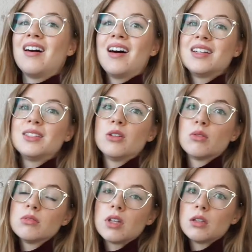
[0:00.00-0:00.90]
I
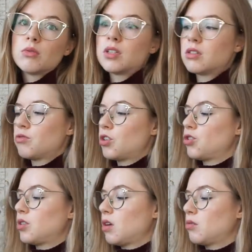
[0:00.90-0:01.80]
don't, I don't want to stretch
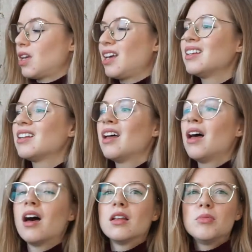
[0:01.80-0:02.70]
it out, and
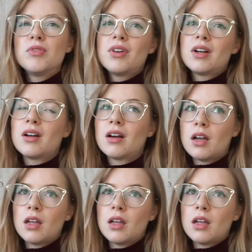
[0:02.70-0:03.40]
to be fair,